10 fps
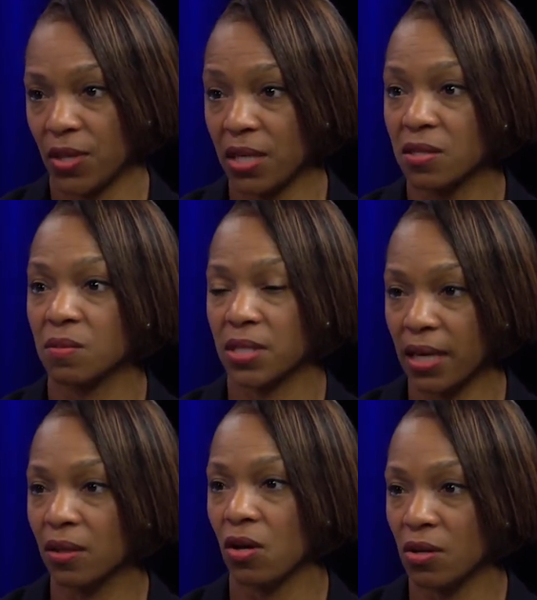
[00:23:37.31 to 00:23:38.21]
things
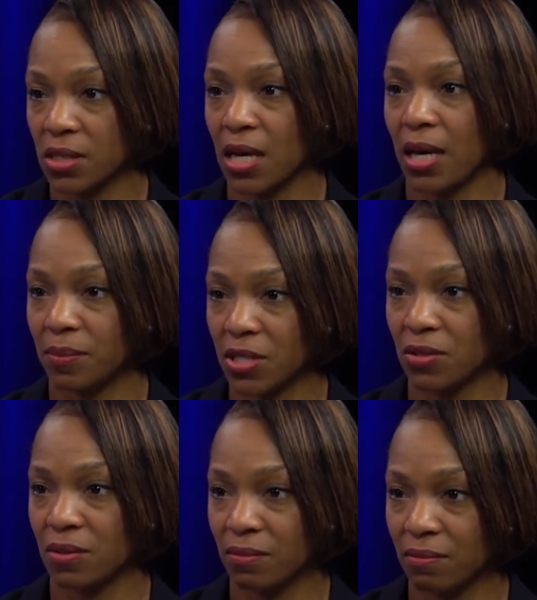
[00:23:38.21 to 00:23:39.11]
take a long time
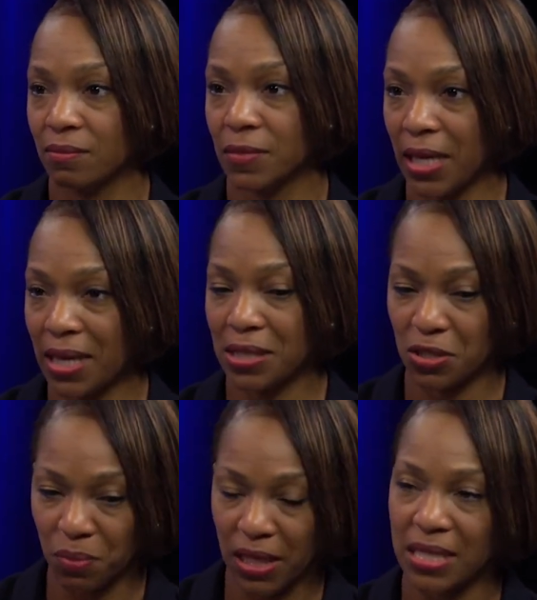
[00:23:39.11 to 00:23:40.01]
to get
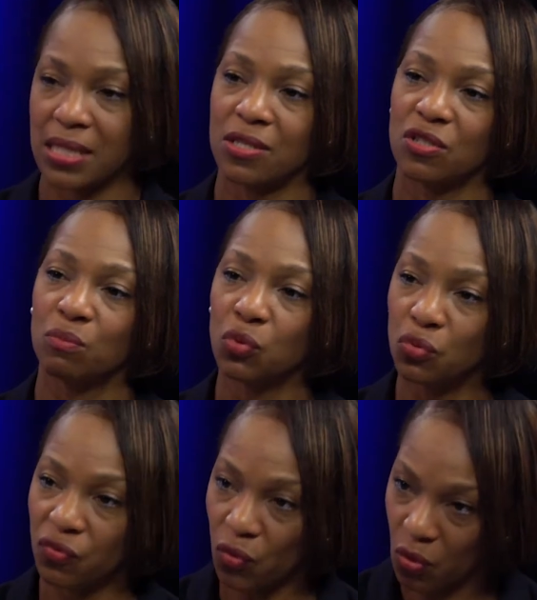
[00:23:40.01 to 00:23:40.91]
into place and to
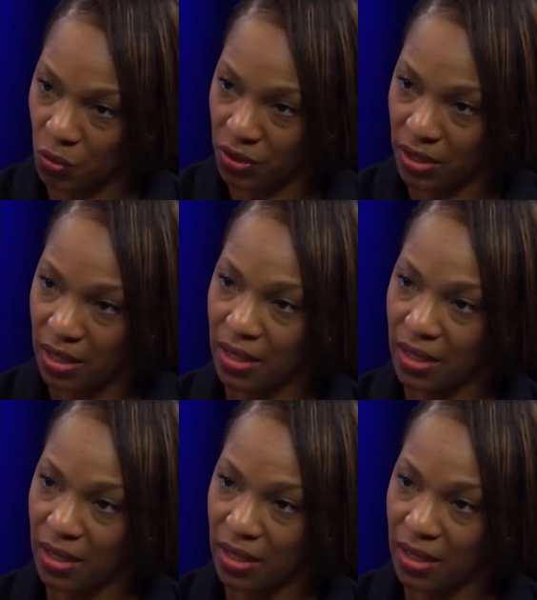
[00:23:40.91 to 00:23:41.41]
move forward.